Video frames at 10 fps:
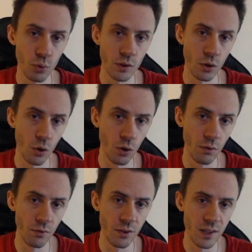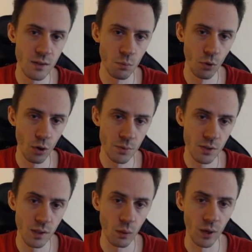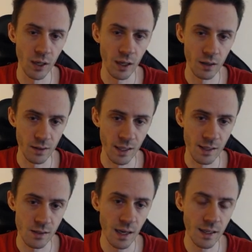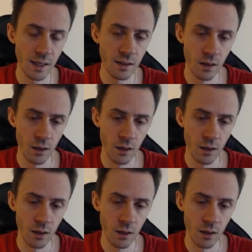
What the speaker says: in all of these mobs that we're currently attacking,